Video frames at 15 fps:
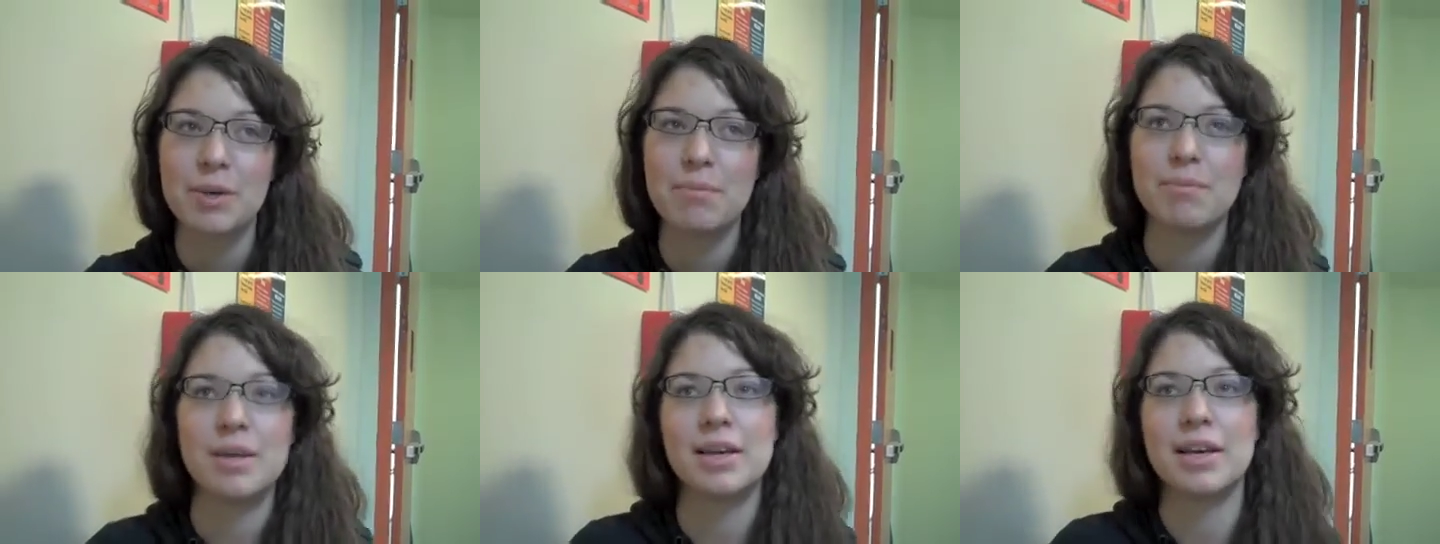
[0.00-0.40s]

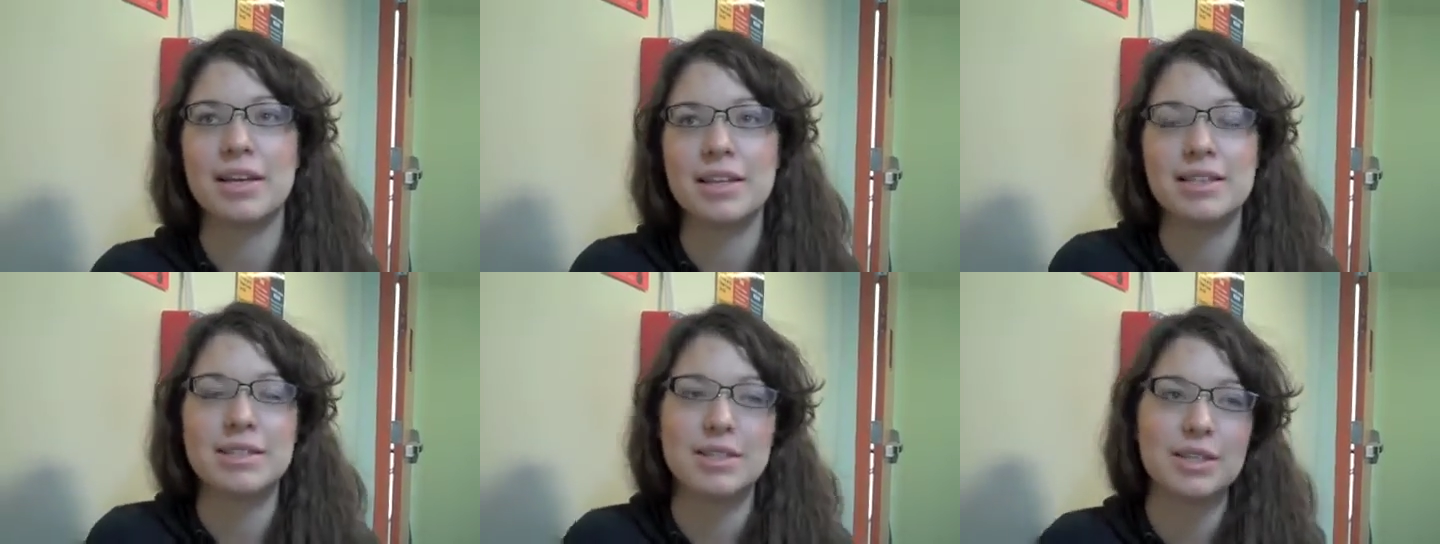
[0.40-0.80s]

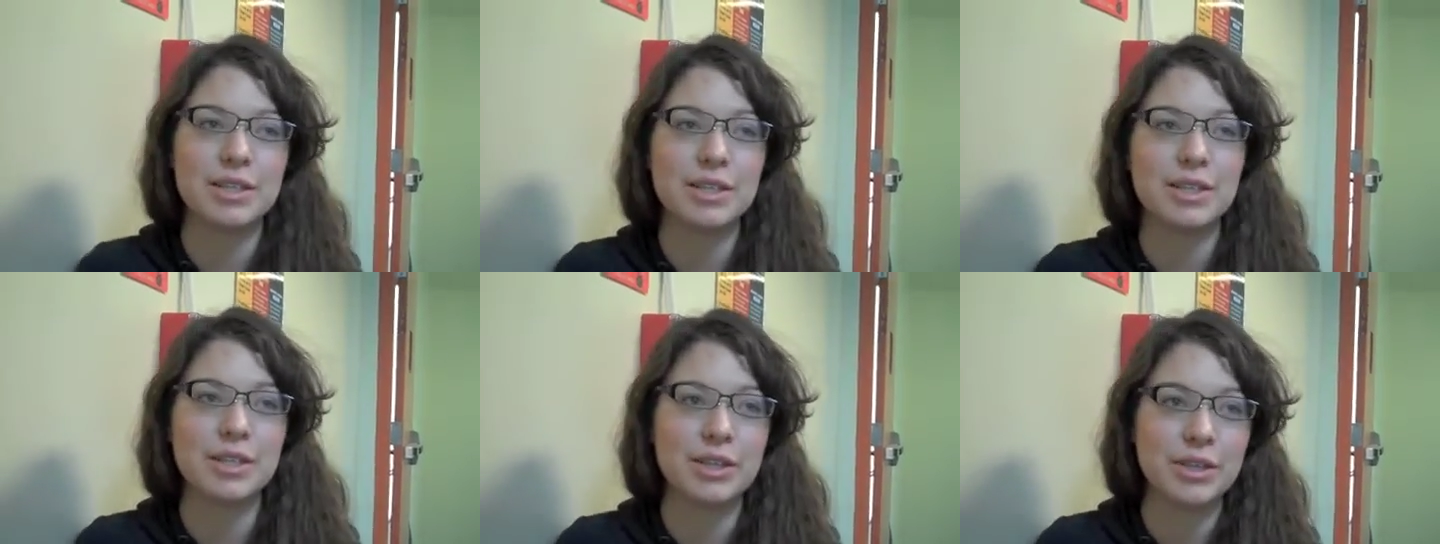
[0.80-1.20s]
because
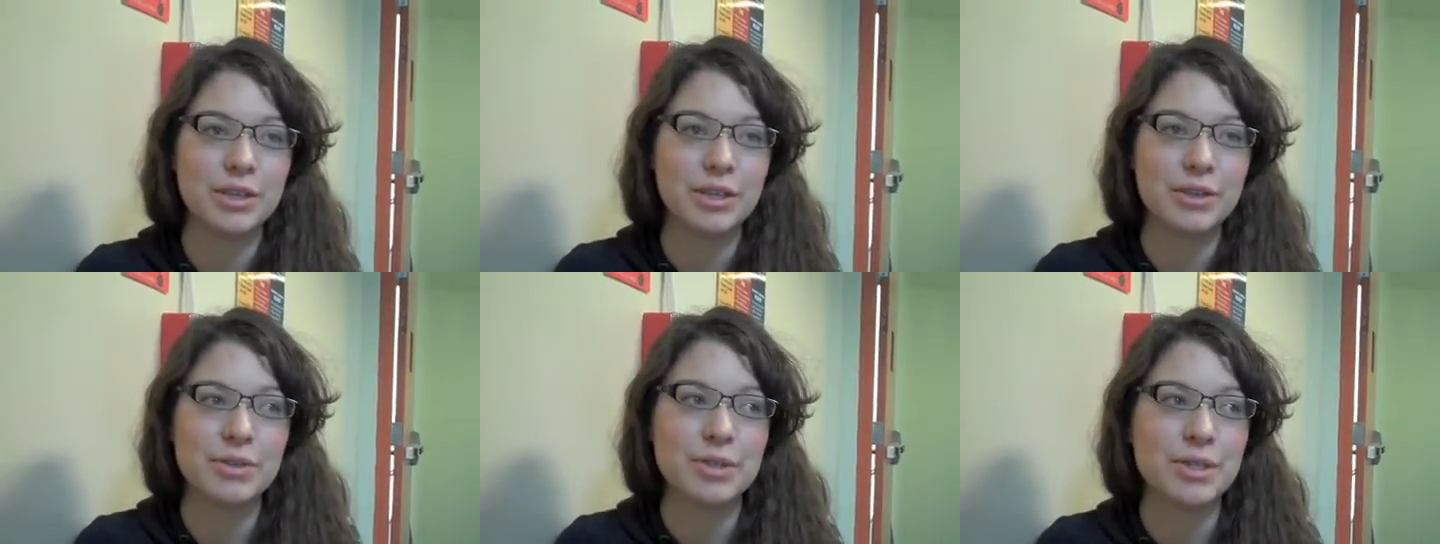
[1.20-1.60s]
the
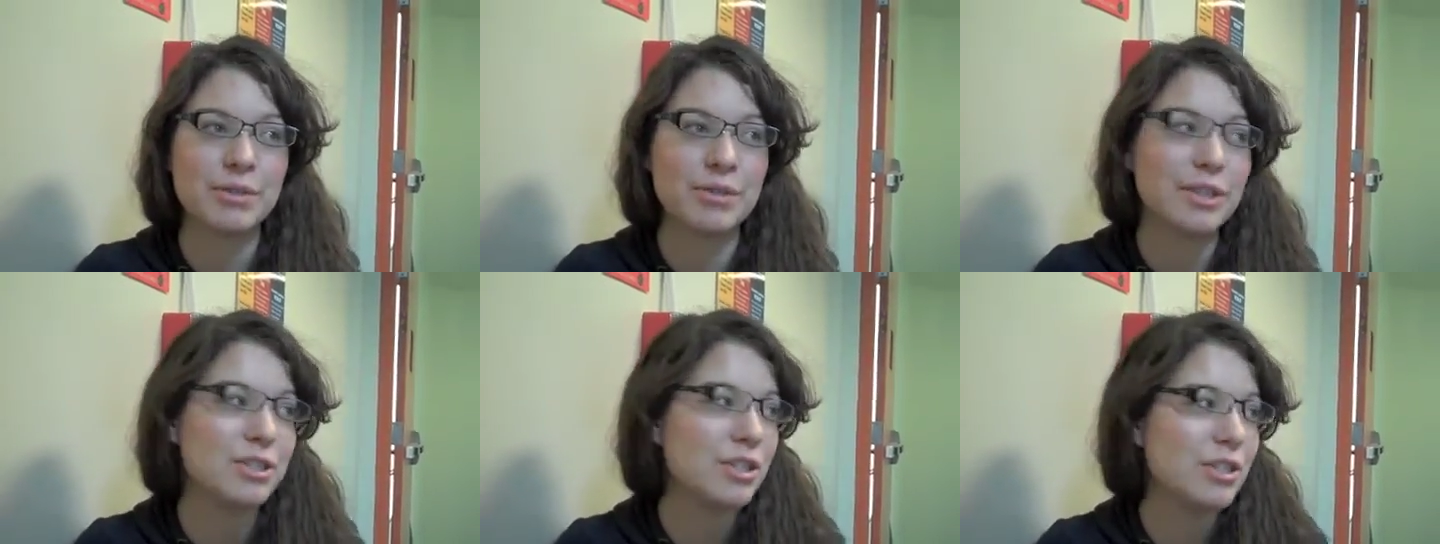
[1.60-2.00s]
UC
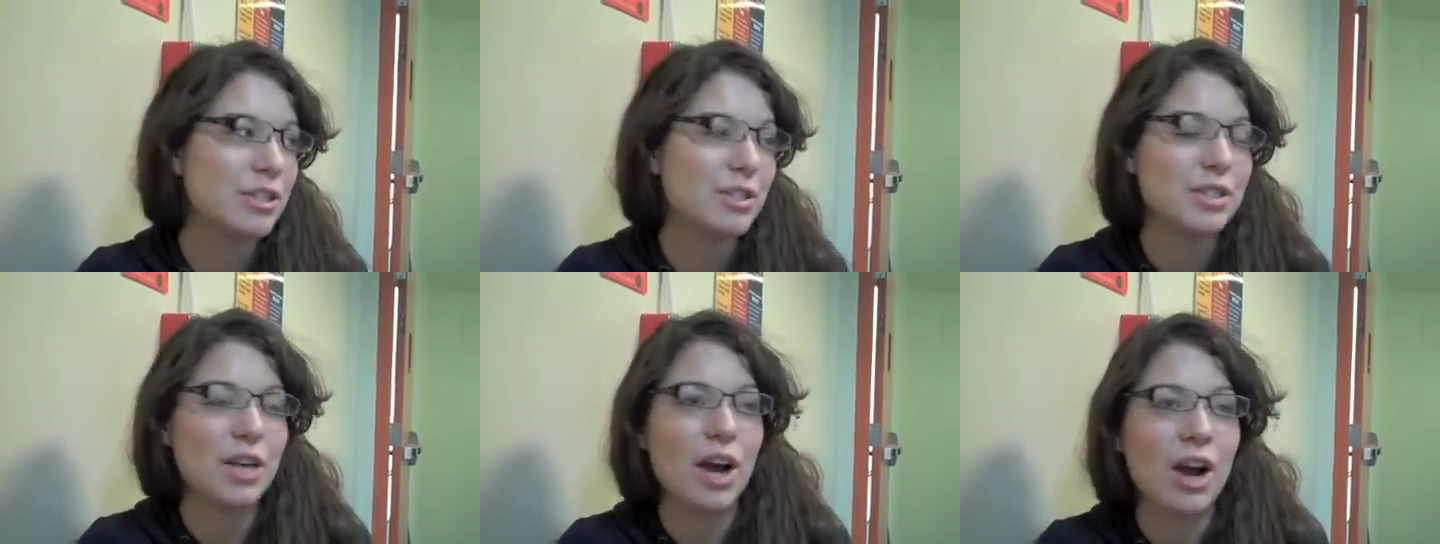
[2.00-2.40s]

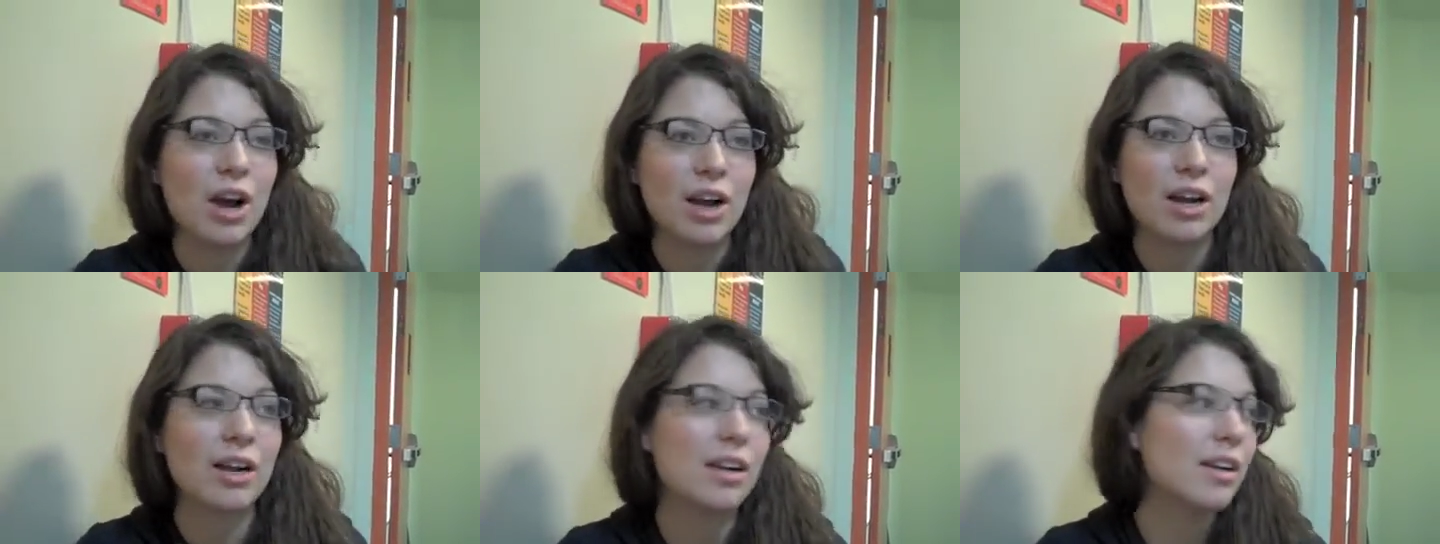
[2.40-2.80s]
Regents
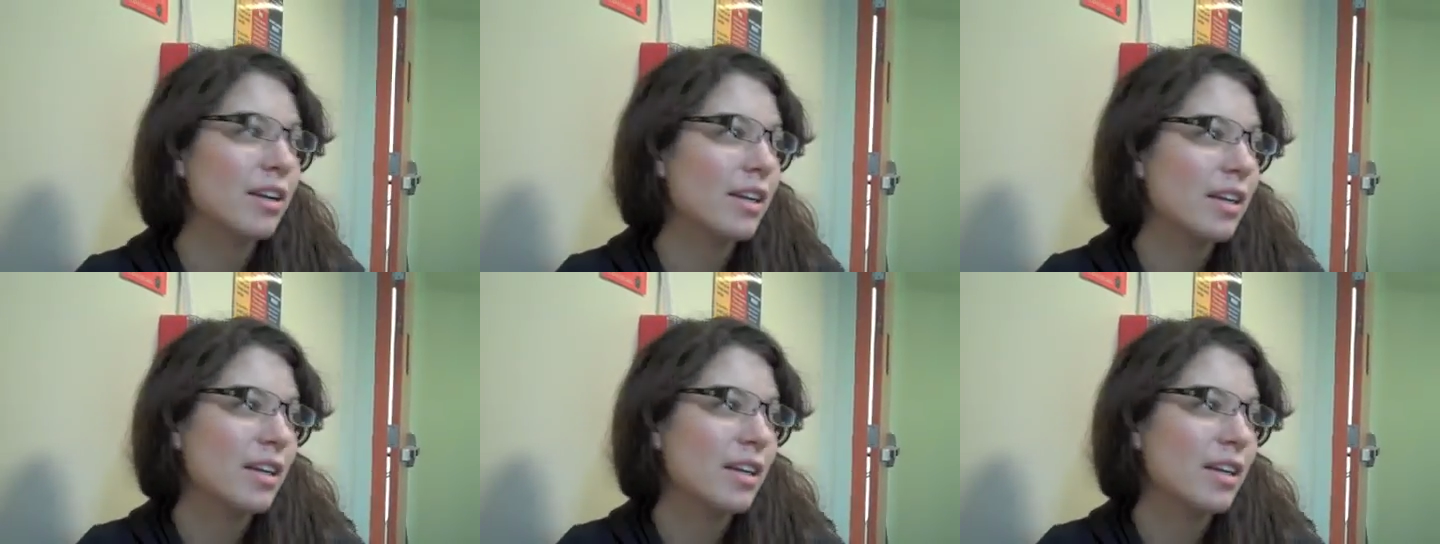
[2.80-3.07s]
are